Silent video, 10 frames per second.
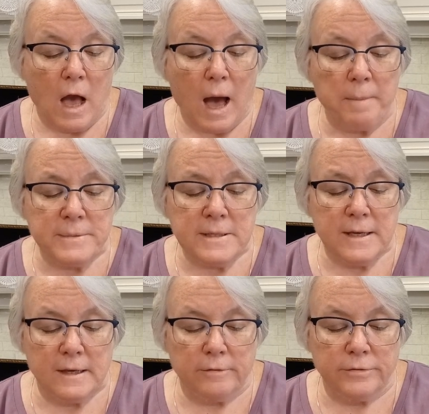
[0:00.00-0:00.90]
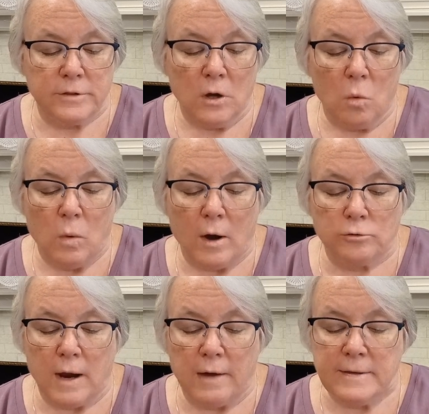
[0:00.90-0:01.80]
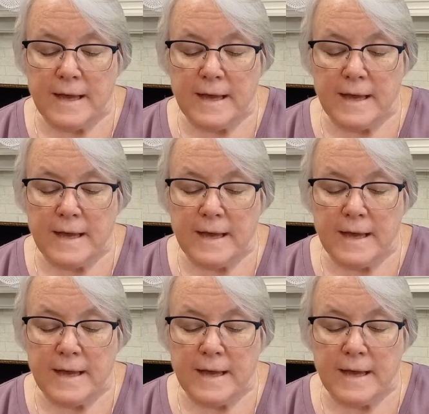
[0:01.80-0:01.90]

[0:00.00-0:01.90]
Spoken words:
Upton Gift while driving